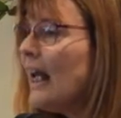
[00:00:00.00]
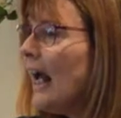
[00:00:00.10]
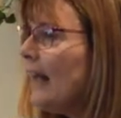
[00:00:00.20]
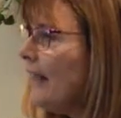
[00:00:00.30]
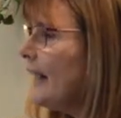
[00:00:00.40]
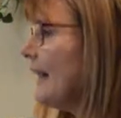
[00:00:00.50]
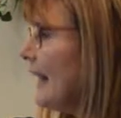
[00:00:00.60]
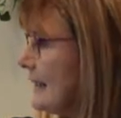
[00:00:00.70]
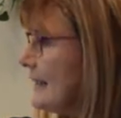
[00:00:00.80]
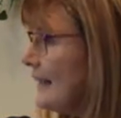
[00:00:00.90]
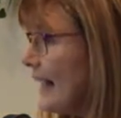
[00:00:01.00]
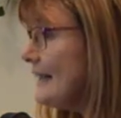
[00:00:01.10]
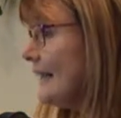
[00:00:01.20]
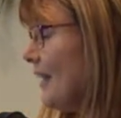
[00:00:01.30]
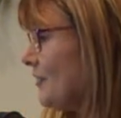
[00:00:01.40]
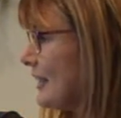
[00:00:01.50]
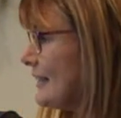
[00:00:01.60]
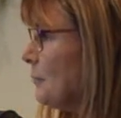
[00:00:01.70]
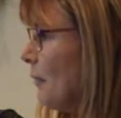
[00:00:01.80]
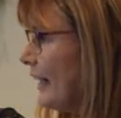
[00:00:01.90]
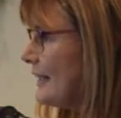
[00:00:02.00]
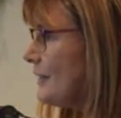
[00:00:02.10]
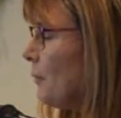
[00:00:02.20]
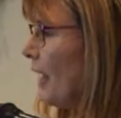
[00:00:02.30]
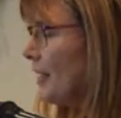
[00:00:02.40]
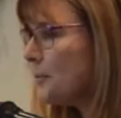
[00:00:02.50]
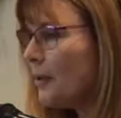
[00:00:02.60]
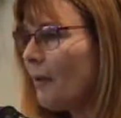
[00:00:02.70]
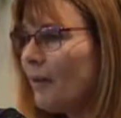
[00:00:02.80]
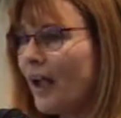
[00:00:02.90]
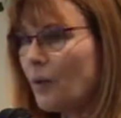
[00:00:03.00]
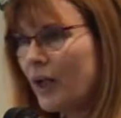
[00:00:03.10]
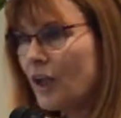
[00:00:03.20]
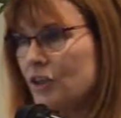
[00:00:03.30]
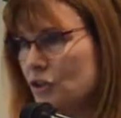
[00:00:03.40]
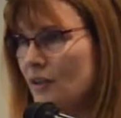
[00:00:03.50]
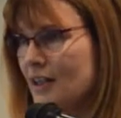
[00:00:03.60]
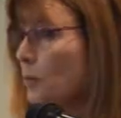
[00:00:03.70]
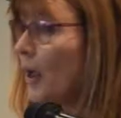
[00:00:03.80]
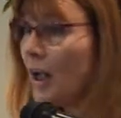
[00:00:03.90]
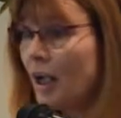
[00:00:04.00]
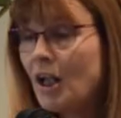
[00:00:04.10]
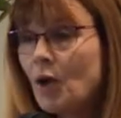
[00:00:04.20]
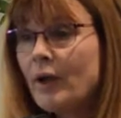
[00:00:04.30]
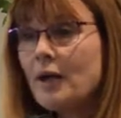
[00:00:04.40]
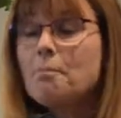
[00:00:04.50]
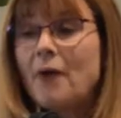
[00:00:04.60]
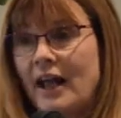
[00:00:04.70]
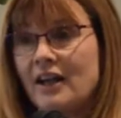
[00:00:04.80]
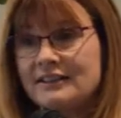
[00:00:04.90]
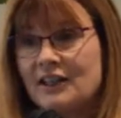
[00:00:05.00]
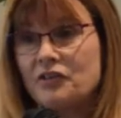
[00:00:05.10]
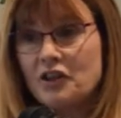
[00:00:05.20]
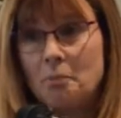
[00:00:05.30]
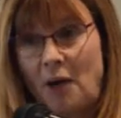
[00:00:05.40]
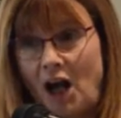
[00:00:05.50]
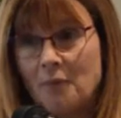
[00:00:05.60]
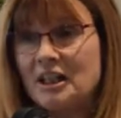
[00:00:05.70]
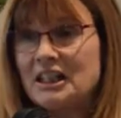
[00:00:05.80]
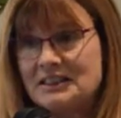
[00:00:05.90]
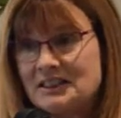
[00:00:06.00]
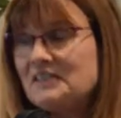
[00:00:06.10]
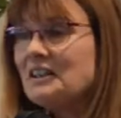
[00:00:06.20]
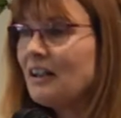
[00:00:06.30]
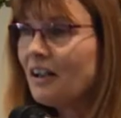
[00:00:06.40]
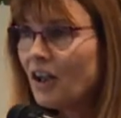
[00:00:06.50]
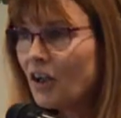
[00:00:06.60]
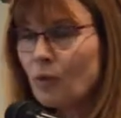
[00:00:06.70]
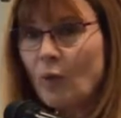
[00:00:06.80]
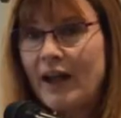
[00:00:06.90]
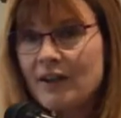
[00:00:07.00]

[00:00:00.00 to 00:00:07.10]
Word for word: and they lent they left us some money. So my husband and I were like, we're going to do this. We're going to we're going to buy ourselves an apartment in Sydney. Great